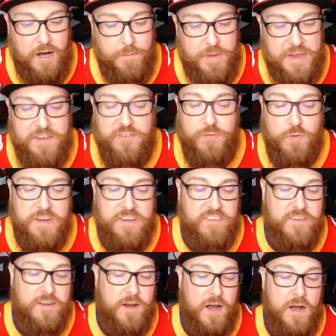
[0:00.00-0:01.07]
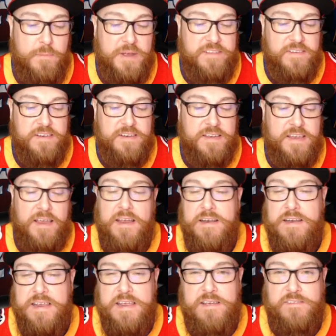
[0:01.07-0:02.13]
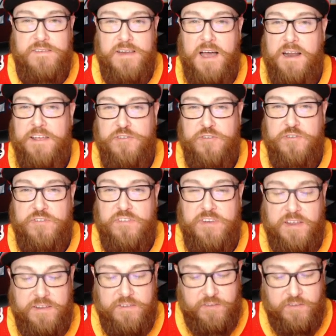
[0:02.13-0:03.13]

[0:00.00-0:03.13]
His recent comments indicate he is not interested.